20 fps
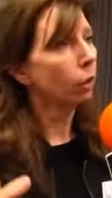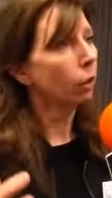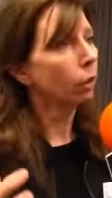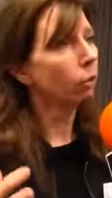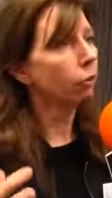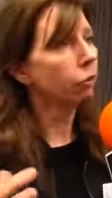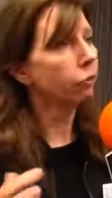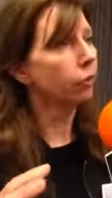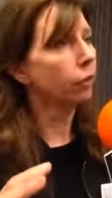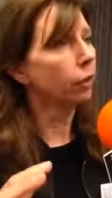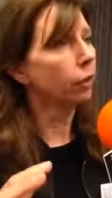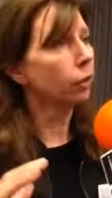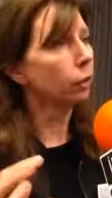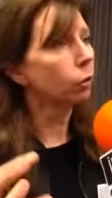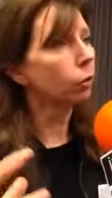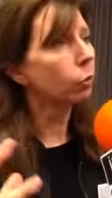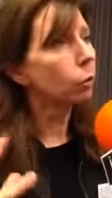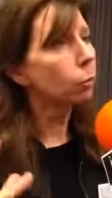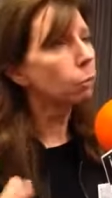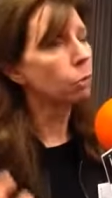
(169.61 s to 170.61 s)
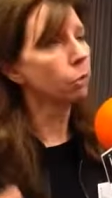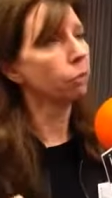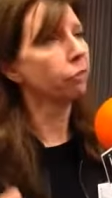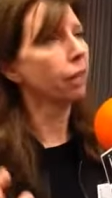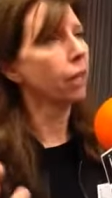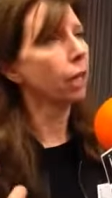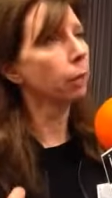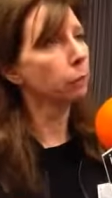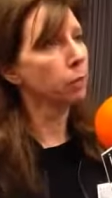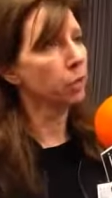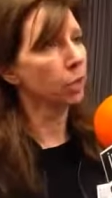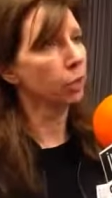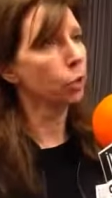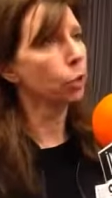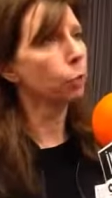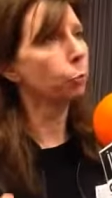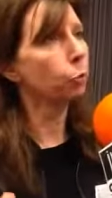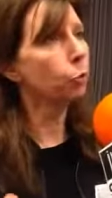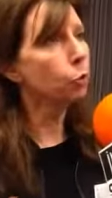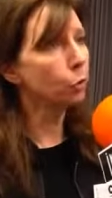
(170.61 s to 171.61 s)
of uh, groups of elements that
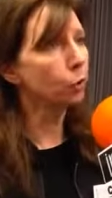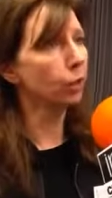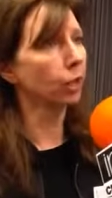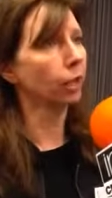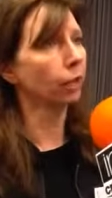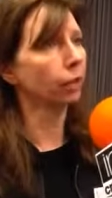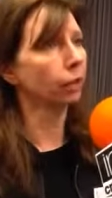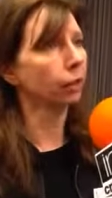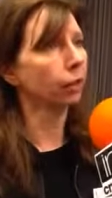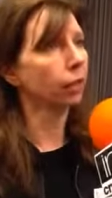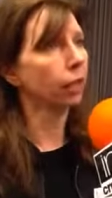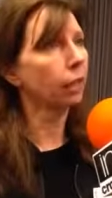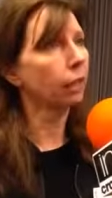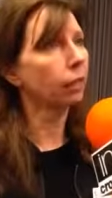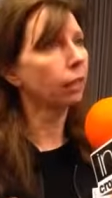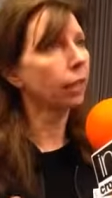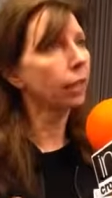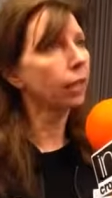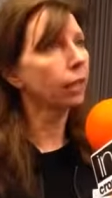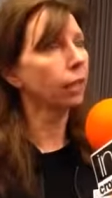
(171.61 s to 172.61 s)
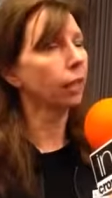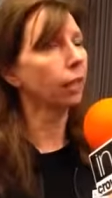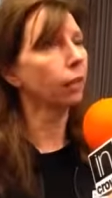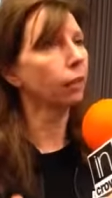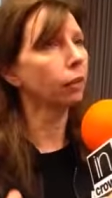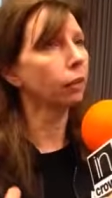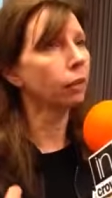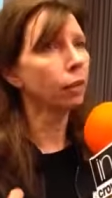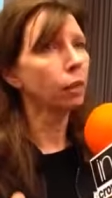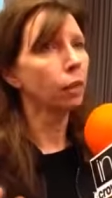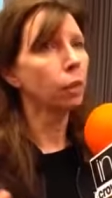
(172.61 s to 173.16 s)
you put together, and they can